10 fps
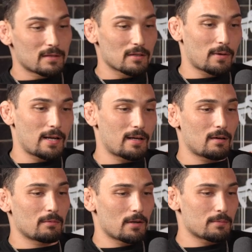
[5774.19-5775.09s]
So right
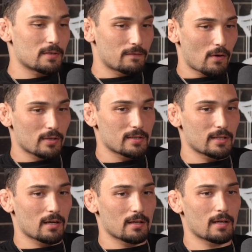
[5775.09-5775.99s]
now, bro, I'm just
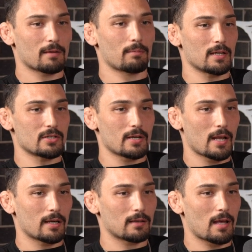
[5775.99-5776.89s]
focusing on like my
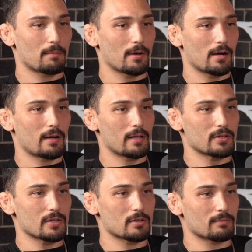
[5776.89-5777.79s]
genetic library and
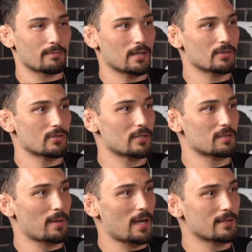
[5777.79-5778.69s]
just making sure these
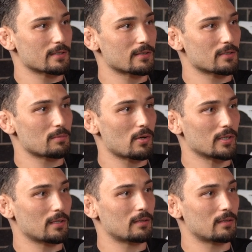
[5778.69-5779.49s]
batches are smoking.